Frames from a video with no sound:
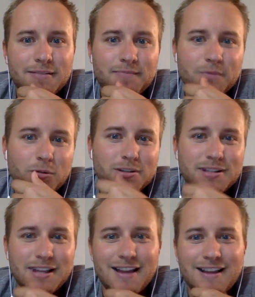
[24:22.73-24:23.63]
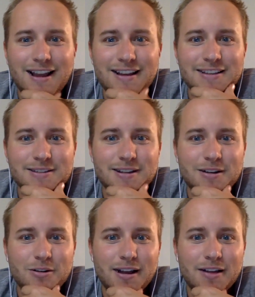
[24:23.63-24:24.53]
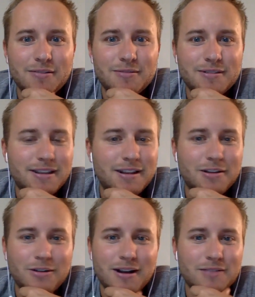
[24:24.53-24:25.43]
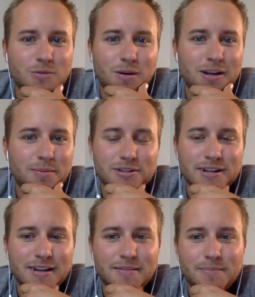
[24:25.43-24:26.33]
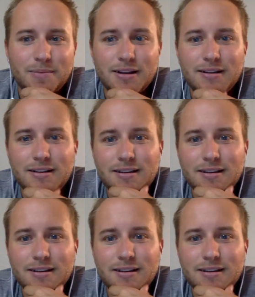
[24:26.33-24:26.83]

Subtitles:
We'll see. I'd guess in and around 20%, but